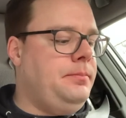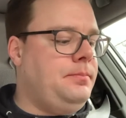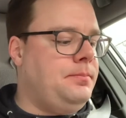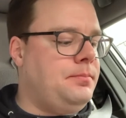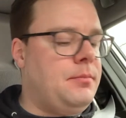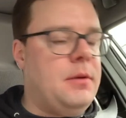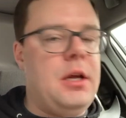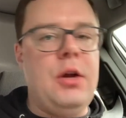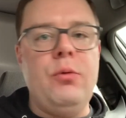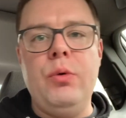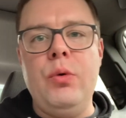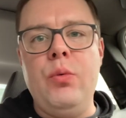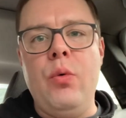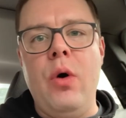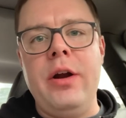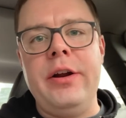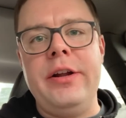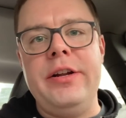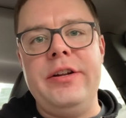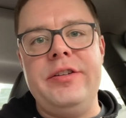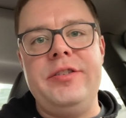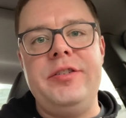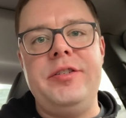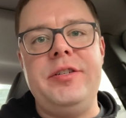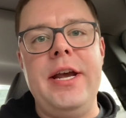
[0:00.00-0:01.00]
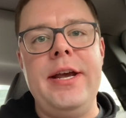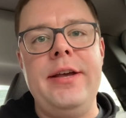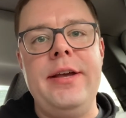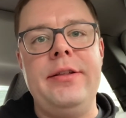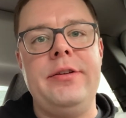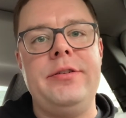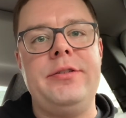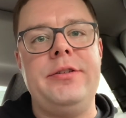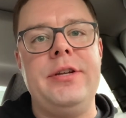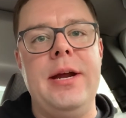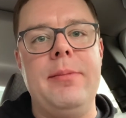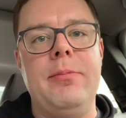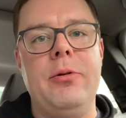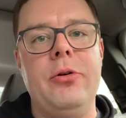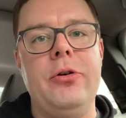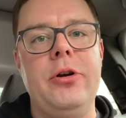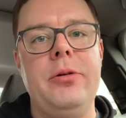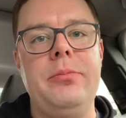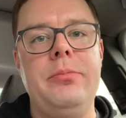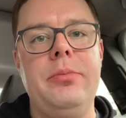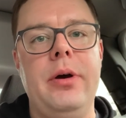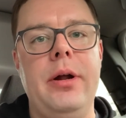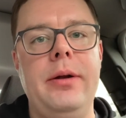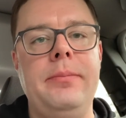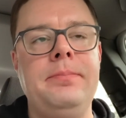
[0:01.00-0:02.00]
And we wanted to stay in this
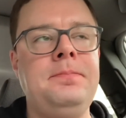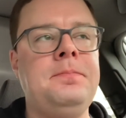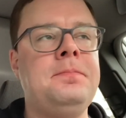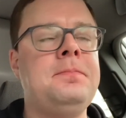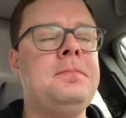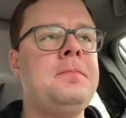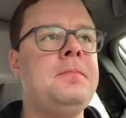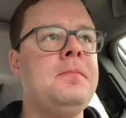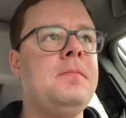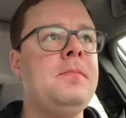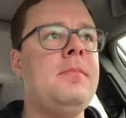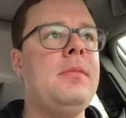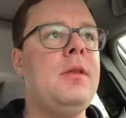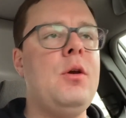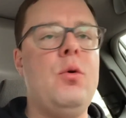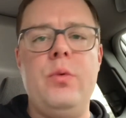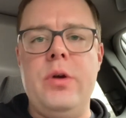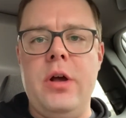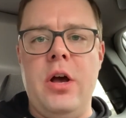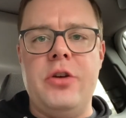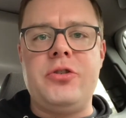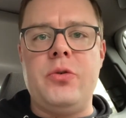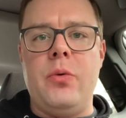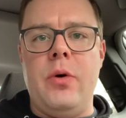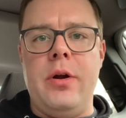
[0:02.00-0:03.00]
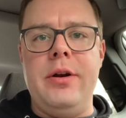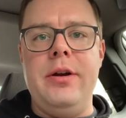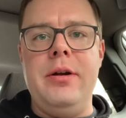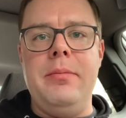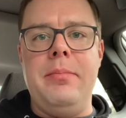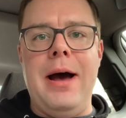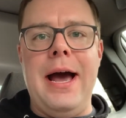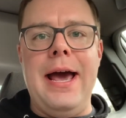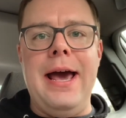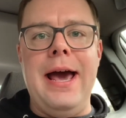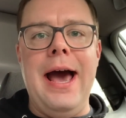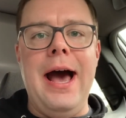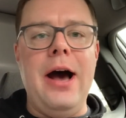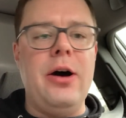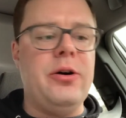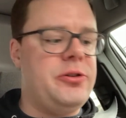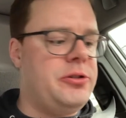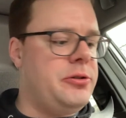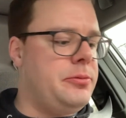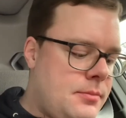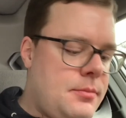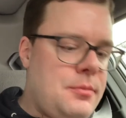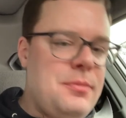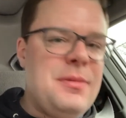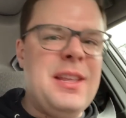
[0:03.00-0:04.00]
neighborhood, but we also wanted to buy a
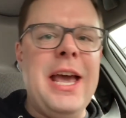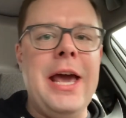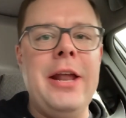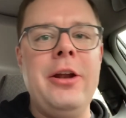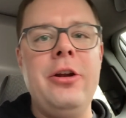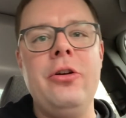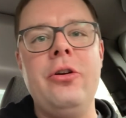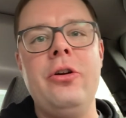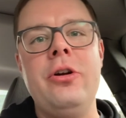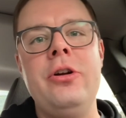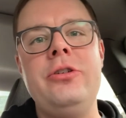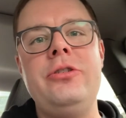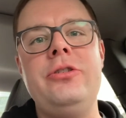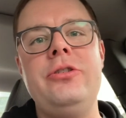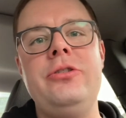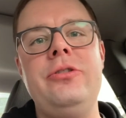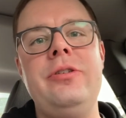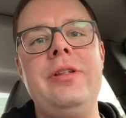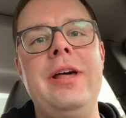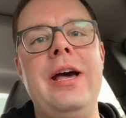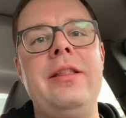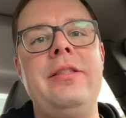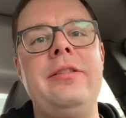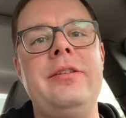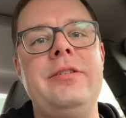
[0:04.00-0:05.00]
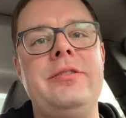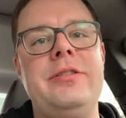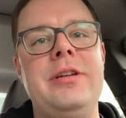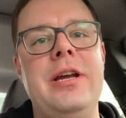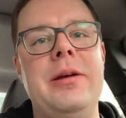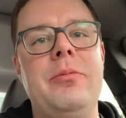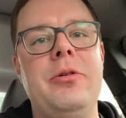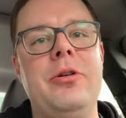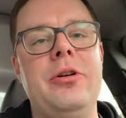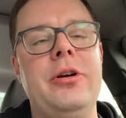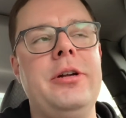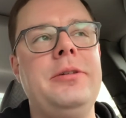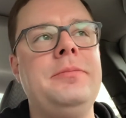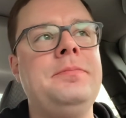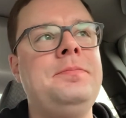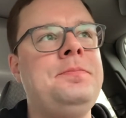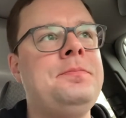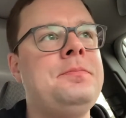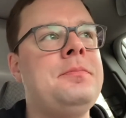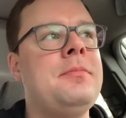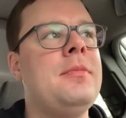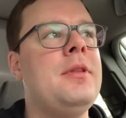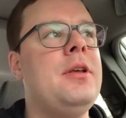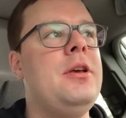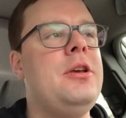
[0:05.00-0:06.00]
house. And in order to do that in this neighborhood,
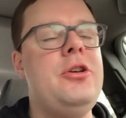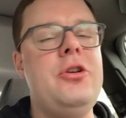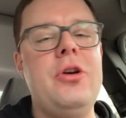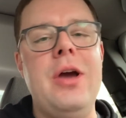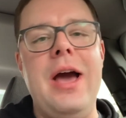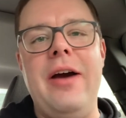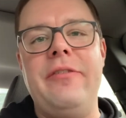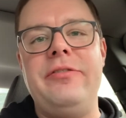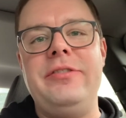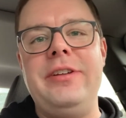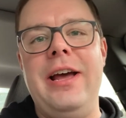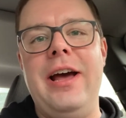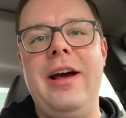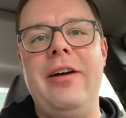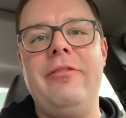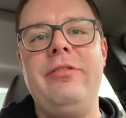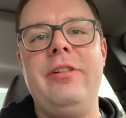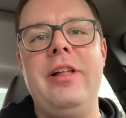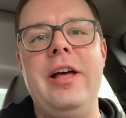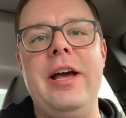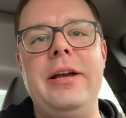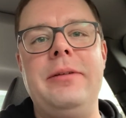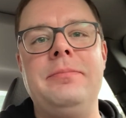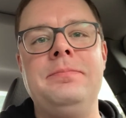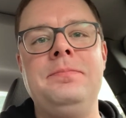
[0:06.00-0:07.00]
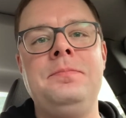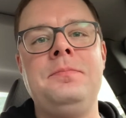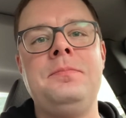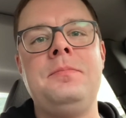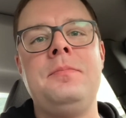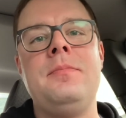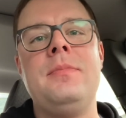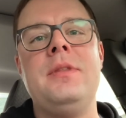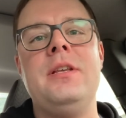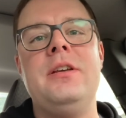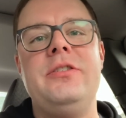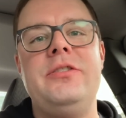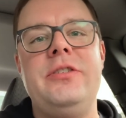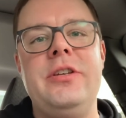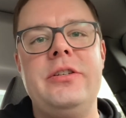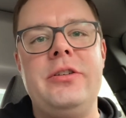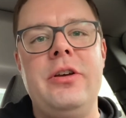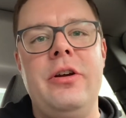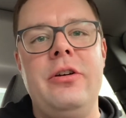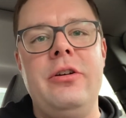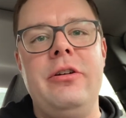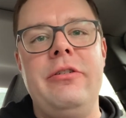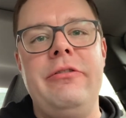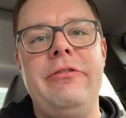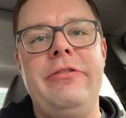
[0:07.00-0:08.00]
you have to have
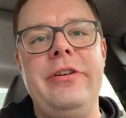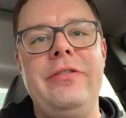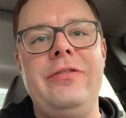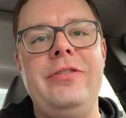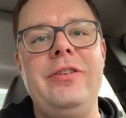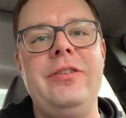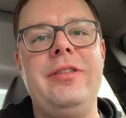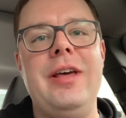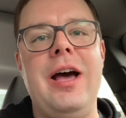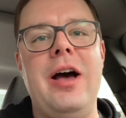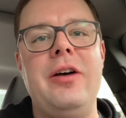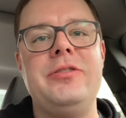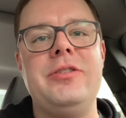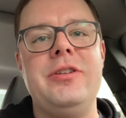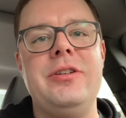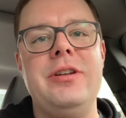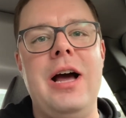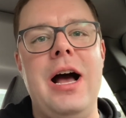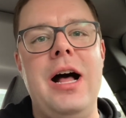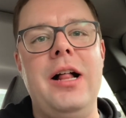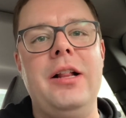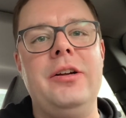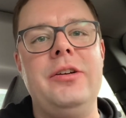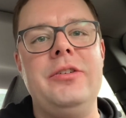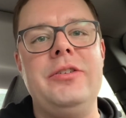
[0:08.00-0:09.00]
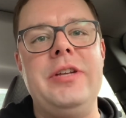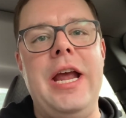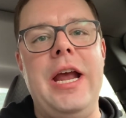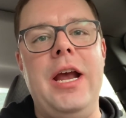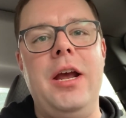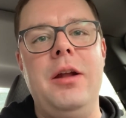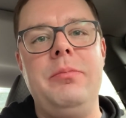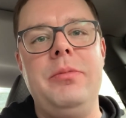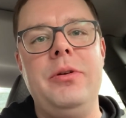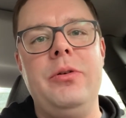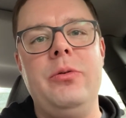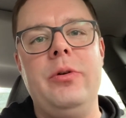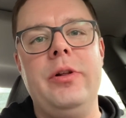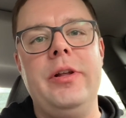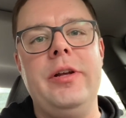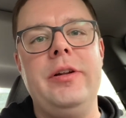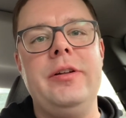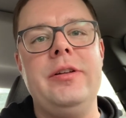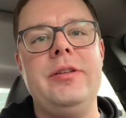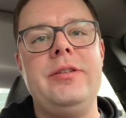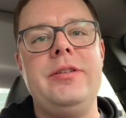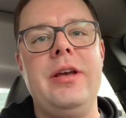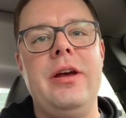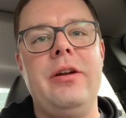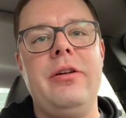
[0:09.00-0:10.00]
$650,000 and be willing to
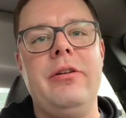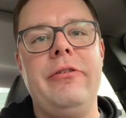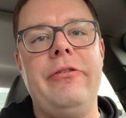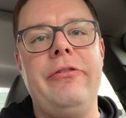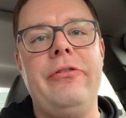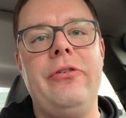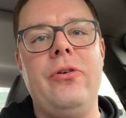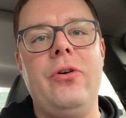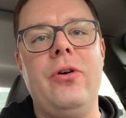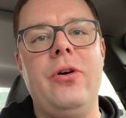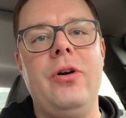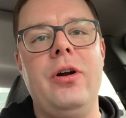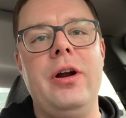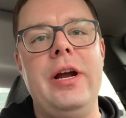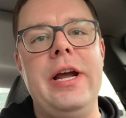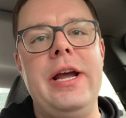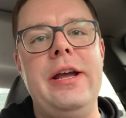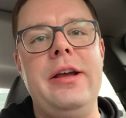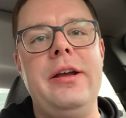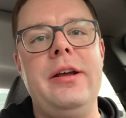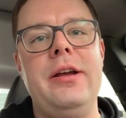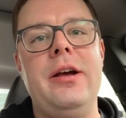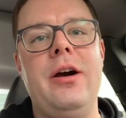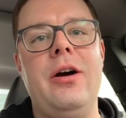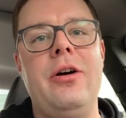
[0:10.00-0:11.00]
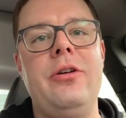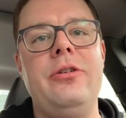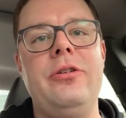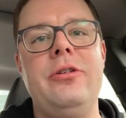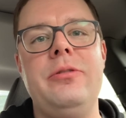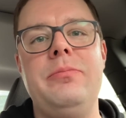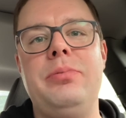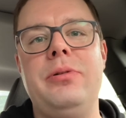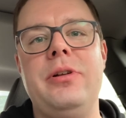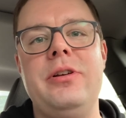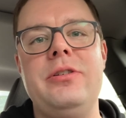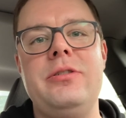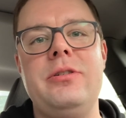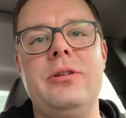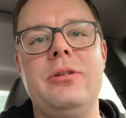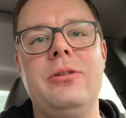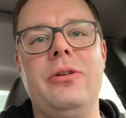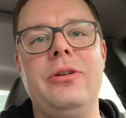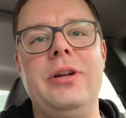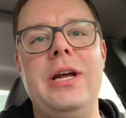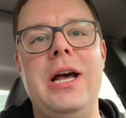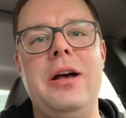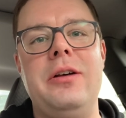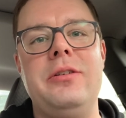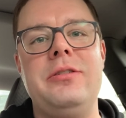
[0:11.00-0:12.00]
settle for a
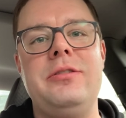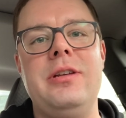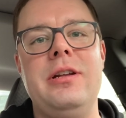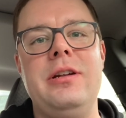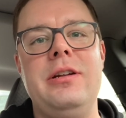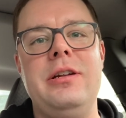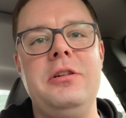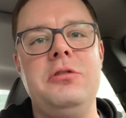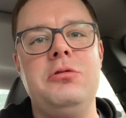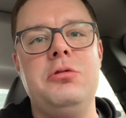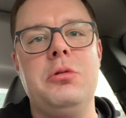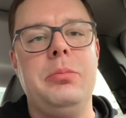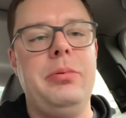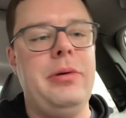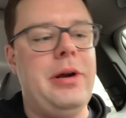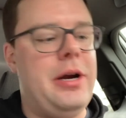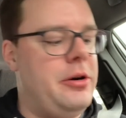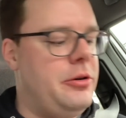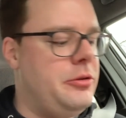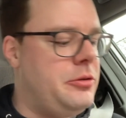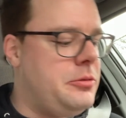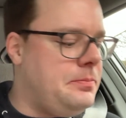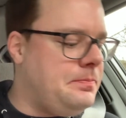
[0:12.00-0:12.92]
100-plus-year-old house that needs repairs.